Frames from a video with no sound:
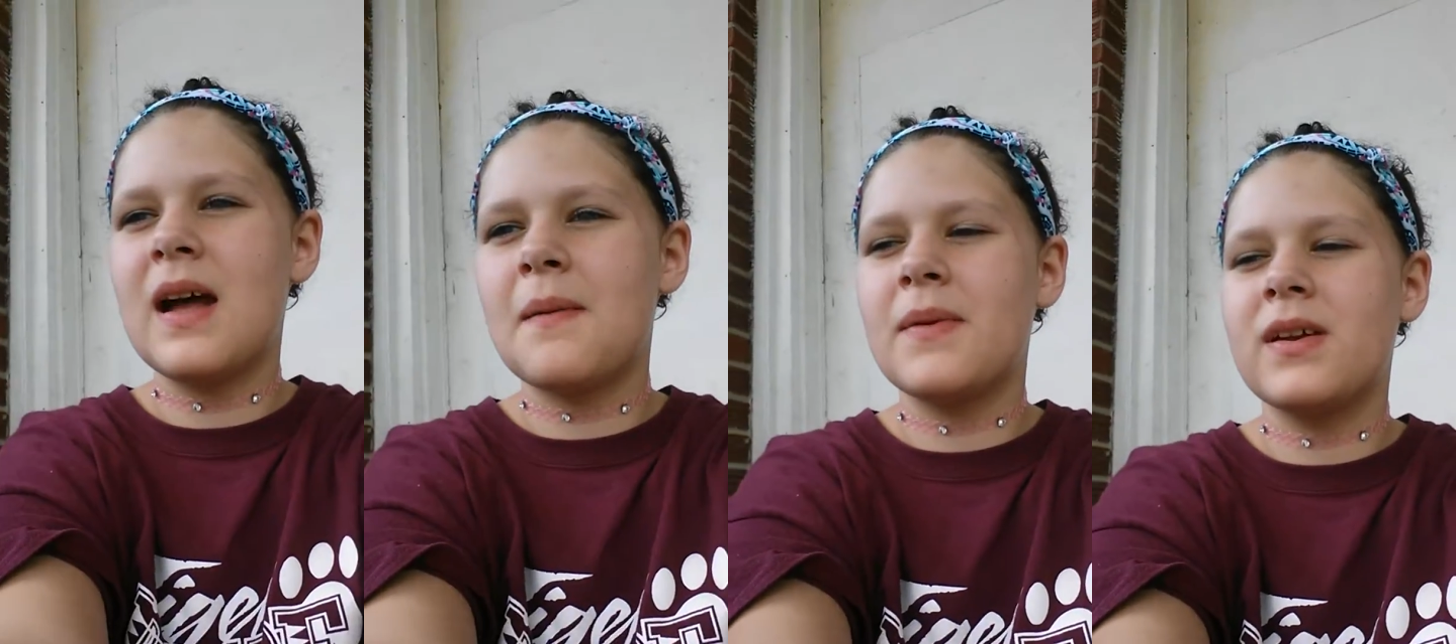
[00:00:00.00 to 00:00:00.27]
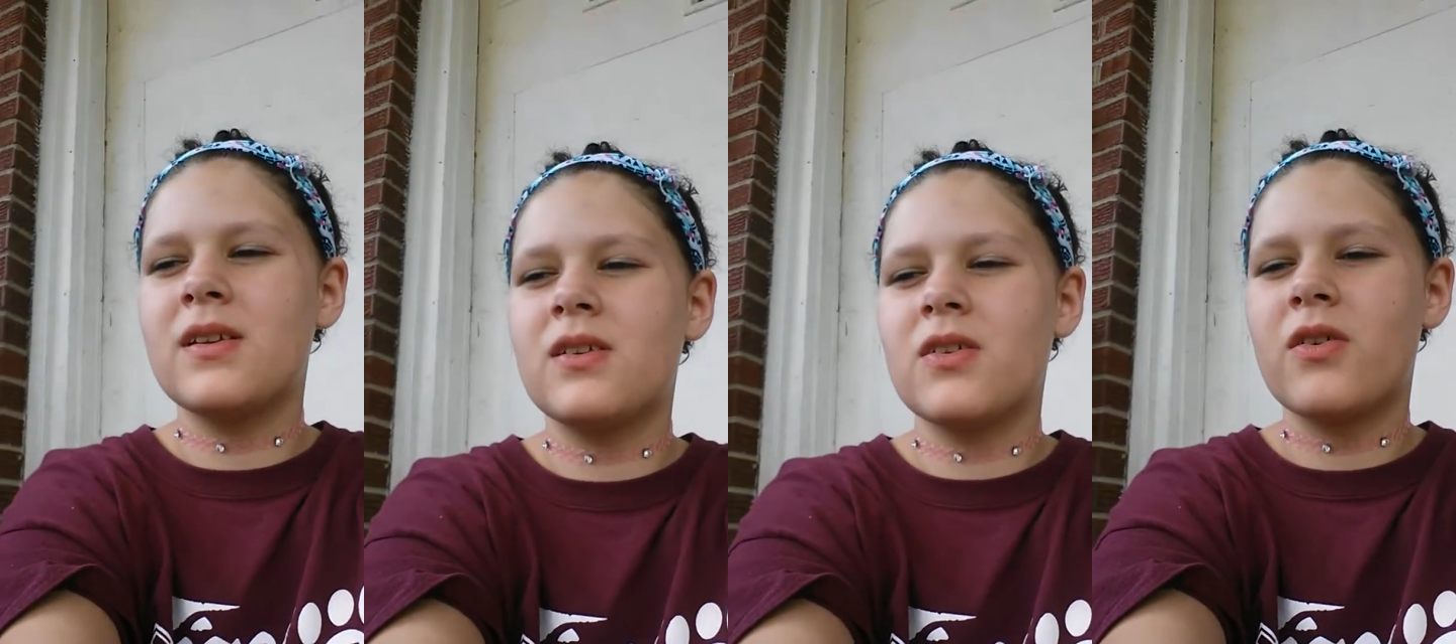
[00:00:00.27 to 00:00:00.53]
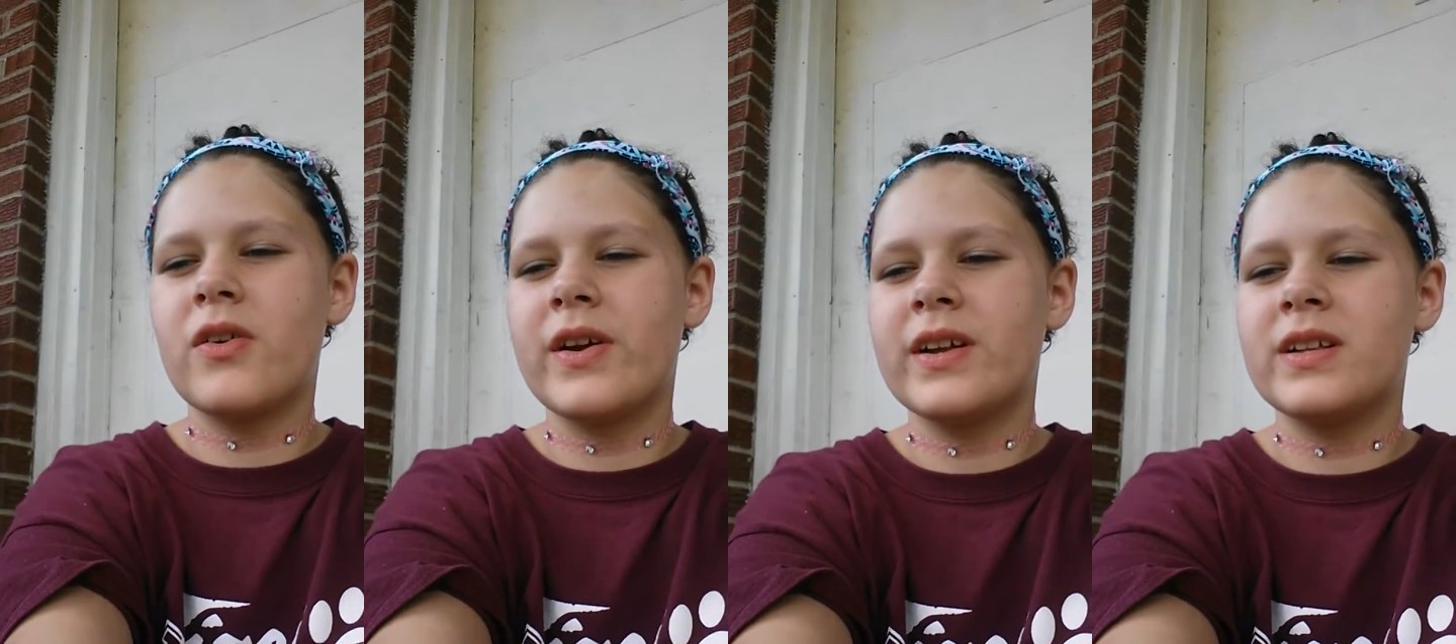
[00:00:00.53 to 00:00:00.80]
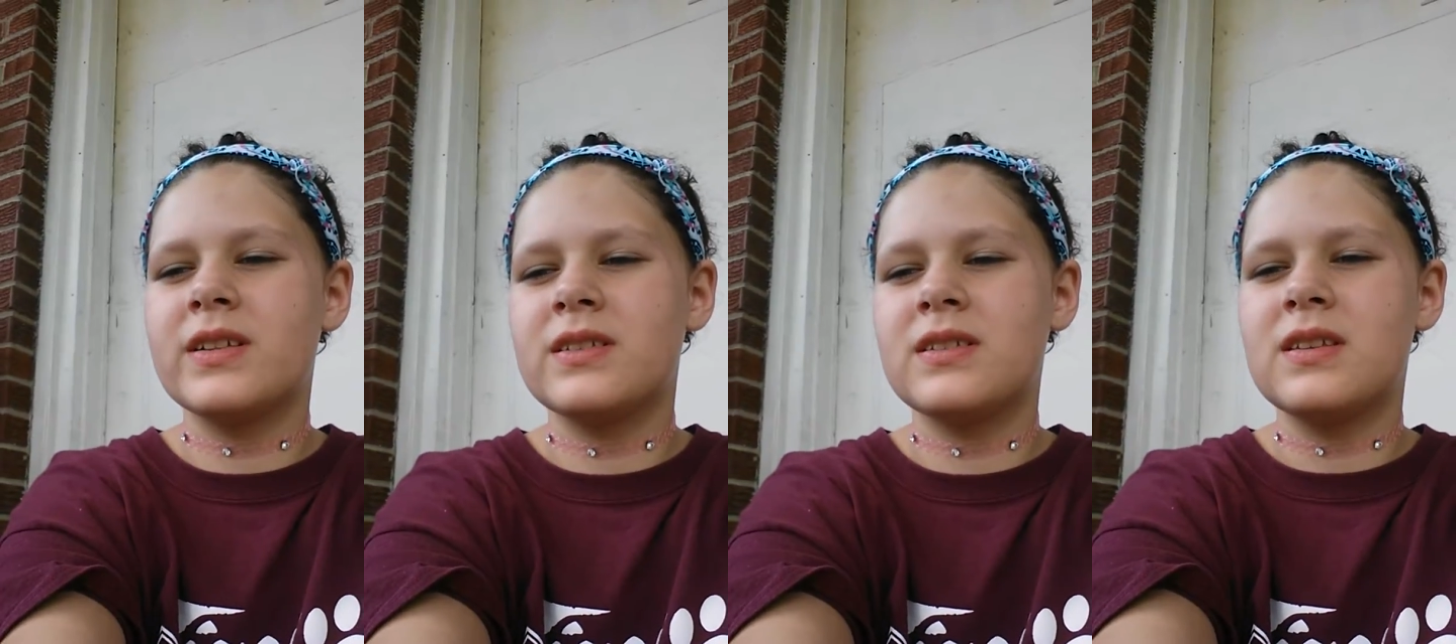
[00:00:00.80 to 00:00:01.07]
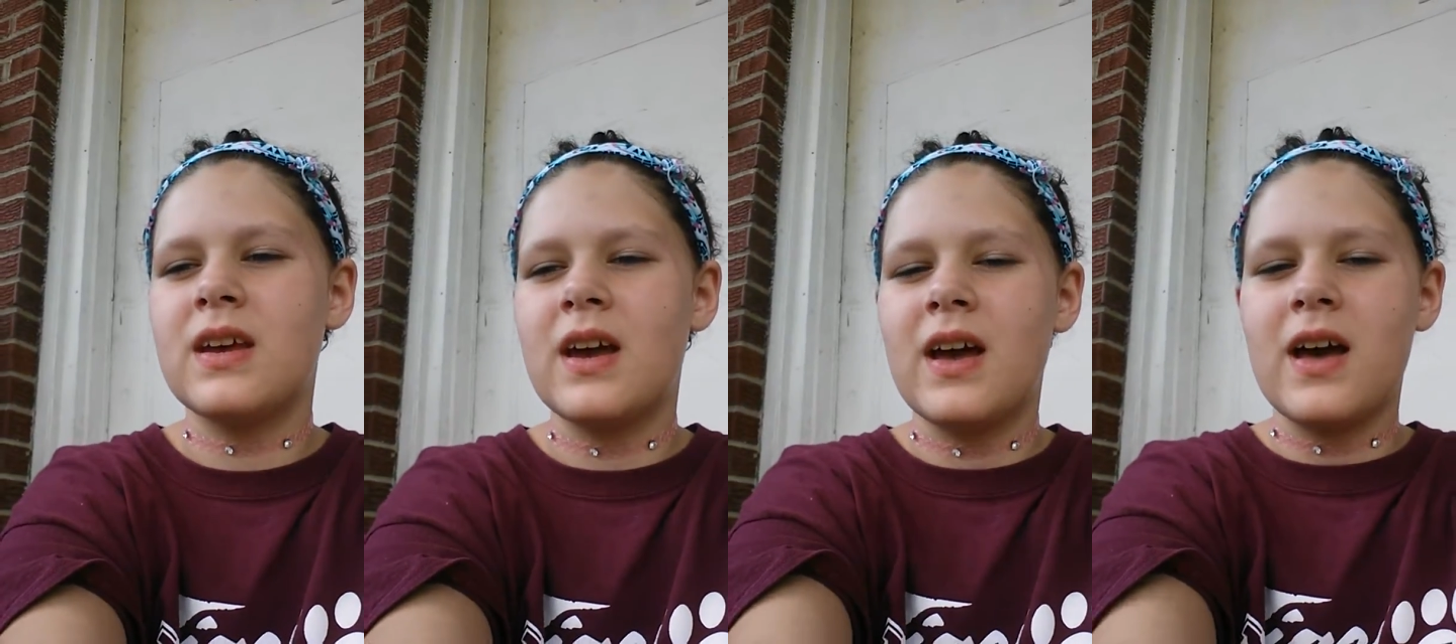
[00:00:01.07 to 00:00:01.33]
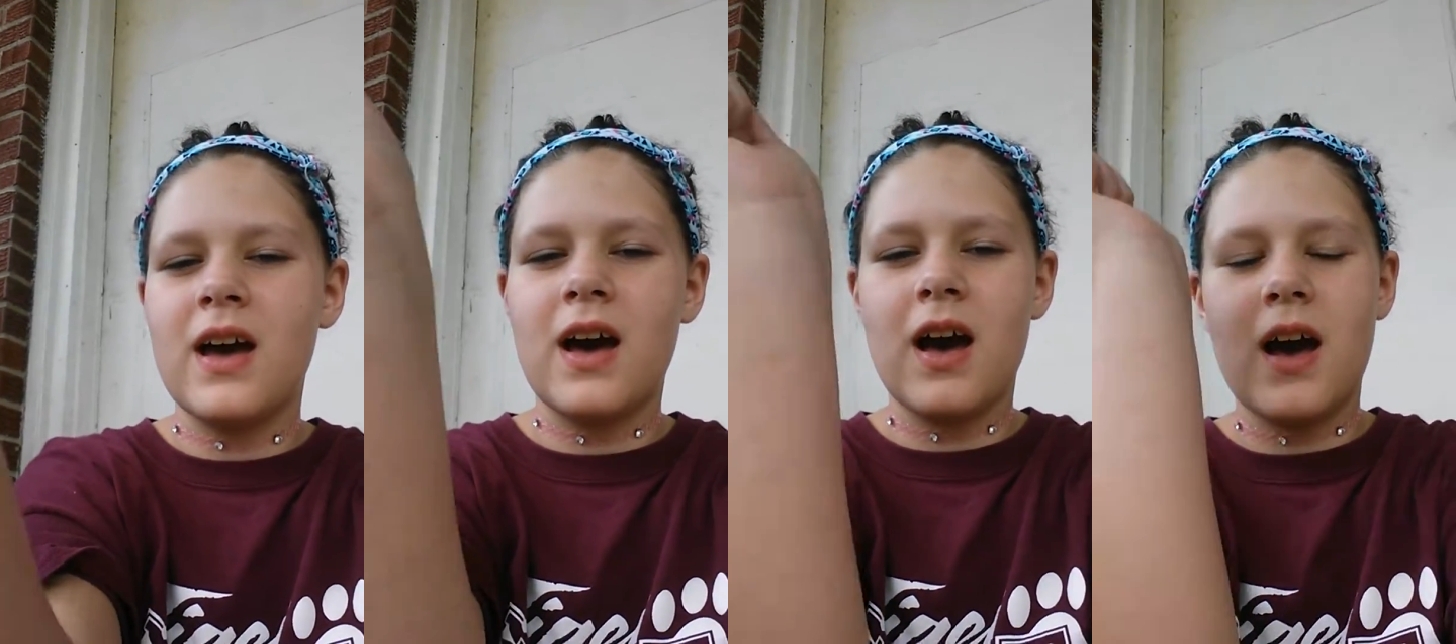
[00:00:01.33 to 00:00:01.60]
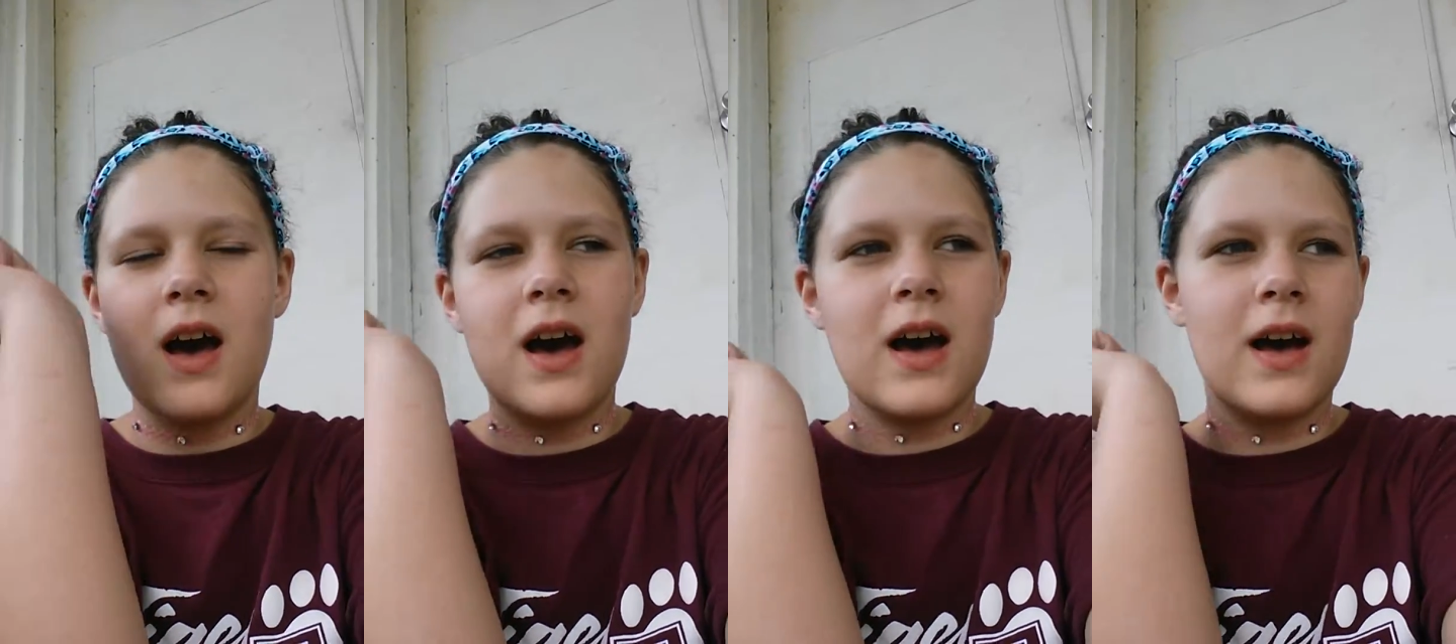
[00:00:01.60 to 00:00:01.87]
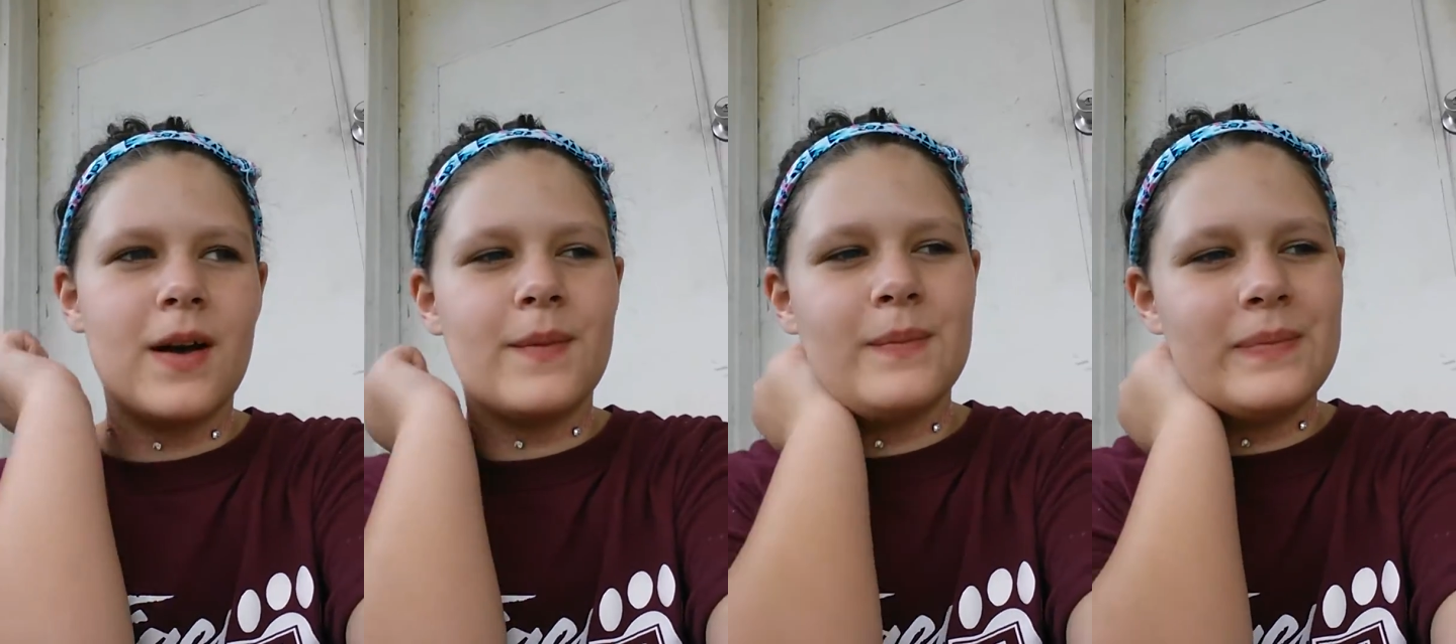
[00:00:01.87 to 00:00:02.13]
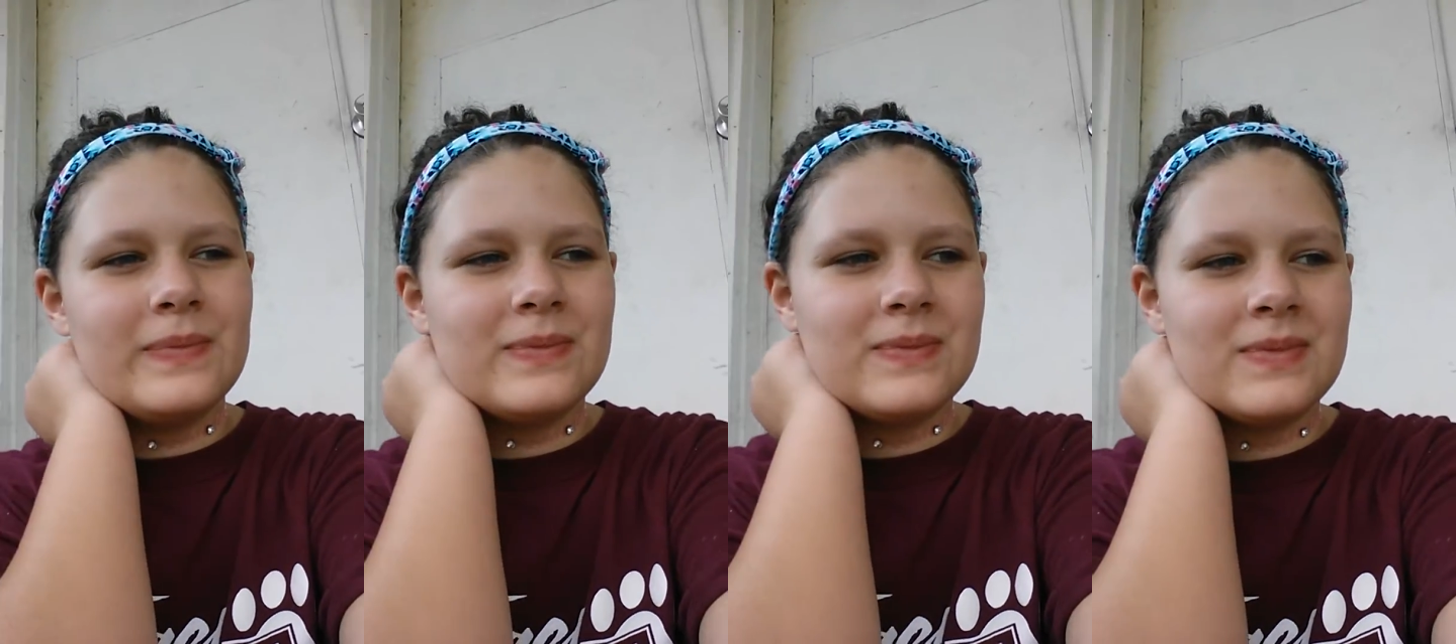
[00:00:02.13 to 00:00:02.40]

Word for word: that, my unicorns, um,